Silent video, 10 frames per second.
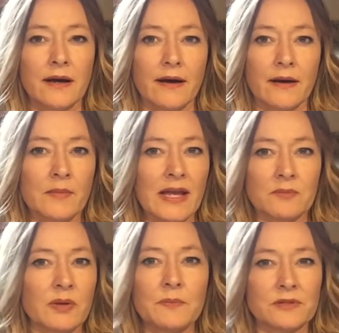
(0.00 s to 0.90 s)

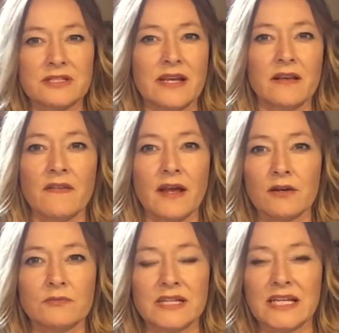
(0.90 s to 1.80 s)
and people are taking that
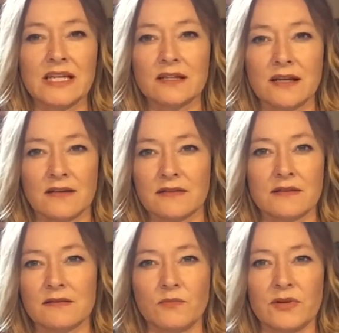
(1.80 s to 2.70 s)
home to eat
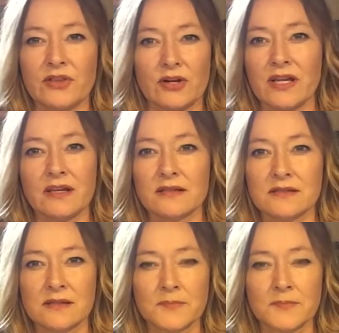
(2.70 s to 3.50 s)
with their kids.